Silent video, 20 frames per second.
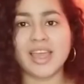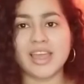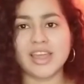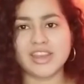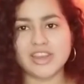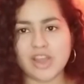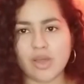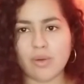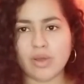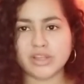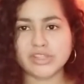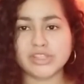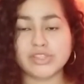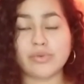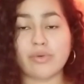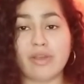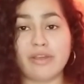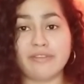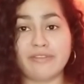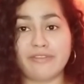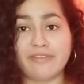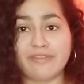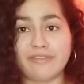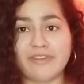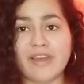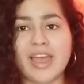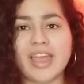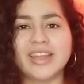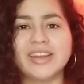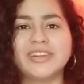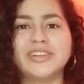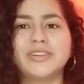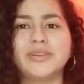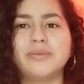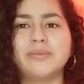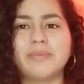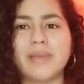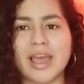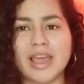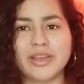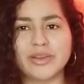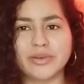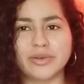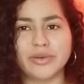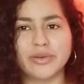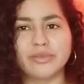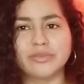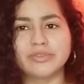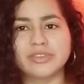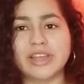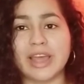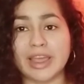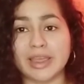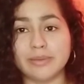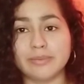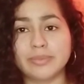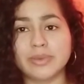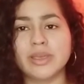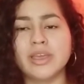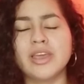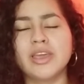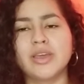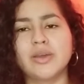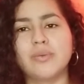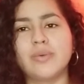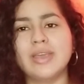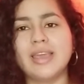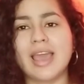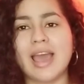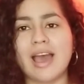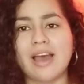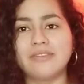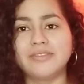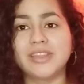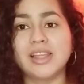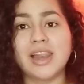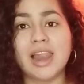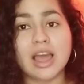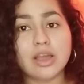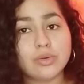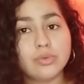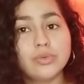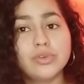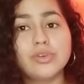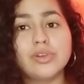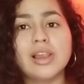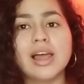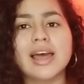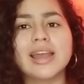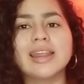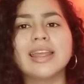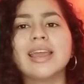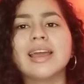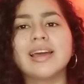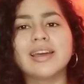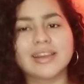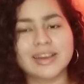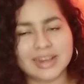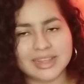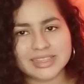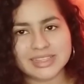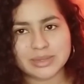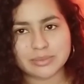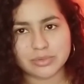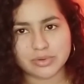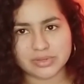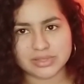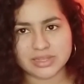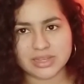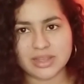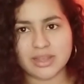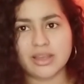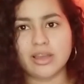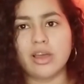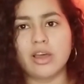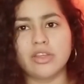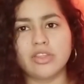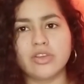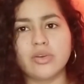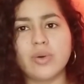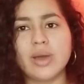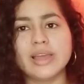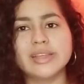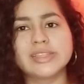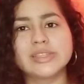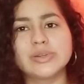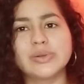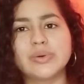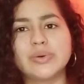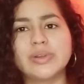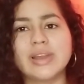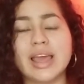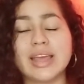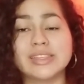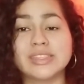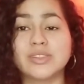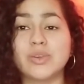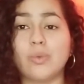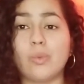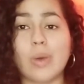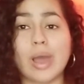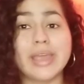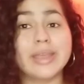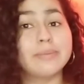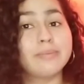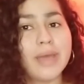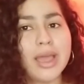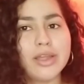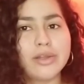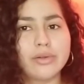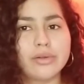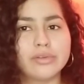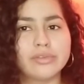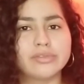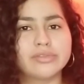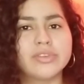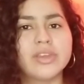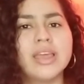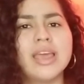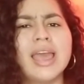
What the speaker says: Now on to our final mangrove type. We have the Laguncularia racemosa, otherwise known as the white mangrove.